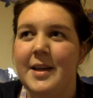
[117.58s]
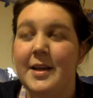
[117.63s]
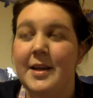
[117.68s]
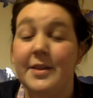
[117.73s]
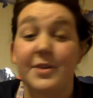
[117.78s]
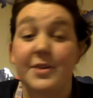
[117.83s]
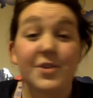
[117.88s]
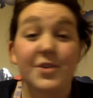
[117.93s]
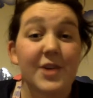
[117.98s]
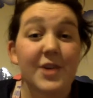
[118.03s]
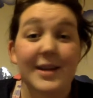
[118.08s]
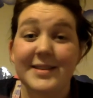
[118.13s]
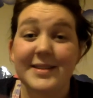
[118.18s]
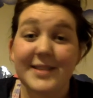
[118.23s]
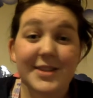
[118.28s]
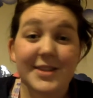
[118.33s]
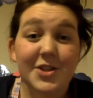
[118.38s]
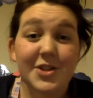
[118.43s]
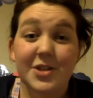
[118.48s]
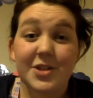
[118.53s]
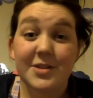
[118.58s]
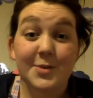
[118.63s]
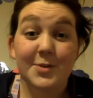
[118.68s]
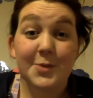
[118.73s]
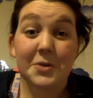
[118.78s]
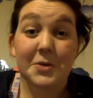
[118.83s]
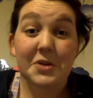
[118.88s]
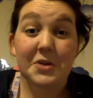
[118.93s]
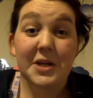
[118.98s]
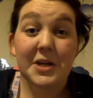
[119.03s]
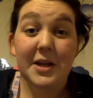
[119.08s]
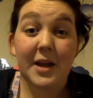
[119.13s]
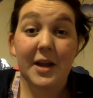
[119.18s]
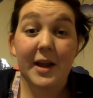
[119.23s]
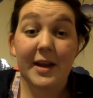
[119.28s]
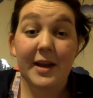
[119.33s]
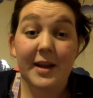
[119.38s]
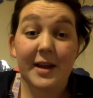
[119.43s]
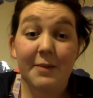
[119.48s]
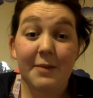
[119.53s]
the transitions were in
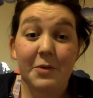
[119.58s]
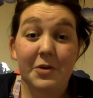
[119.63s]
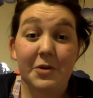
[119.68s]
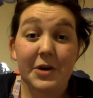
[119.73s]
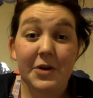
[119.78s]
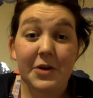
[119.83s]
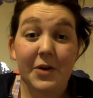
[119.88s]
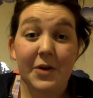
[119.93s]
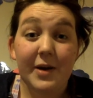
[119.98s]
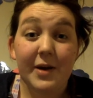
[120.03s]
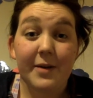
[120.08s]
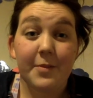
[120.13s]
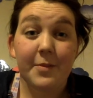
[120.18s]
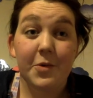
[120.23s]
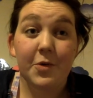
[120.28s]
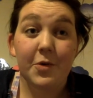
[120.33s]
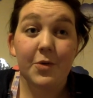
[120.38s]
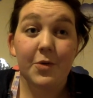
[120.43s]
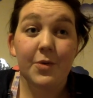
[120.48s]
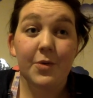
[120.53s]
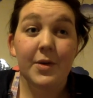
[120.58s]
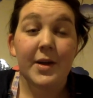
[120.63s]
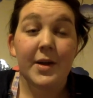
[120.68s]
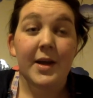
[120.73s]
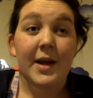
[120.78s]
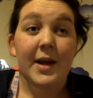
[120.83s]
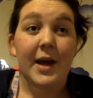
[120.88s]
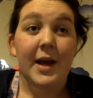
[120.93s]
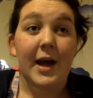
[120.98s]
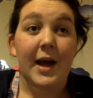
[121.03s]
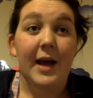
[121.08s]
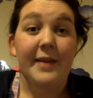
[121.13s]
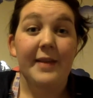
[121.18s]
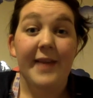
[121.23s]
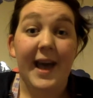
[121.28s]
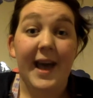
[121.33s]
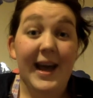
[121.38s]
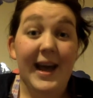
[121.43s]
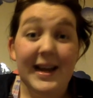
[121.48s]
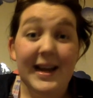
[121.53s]
it were incredible. The
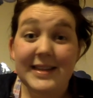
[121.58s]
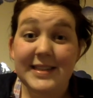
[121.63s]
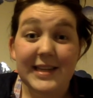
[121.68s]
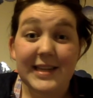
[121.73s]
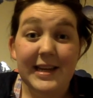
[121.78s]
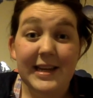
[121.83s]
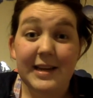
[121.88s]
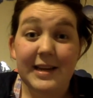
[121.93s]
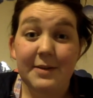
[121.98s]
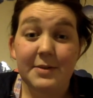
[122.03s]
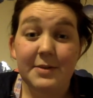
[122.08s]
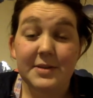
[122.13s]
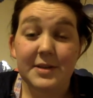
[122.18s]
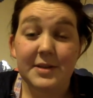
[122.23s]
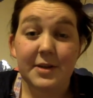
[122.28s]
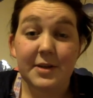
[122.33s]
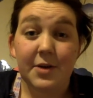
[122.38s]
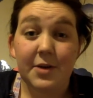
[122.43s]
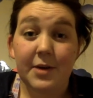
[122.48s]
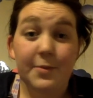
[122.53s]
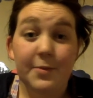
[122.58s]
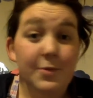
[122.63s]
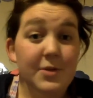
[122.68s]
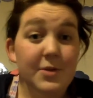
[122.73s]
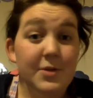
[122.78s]
acting in it was incredible.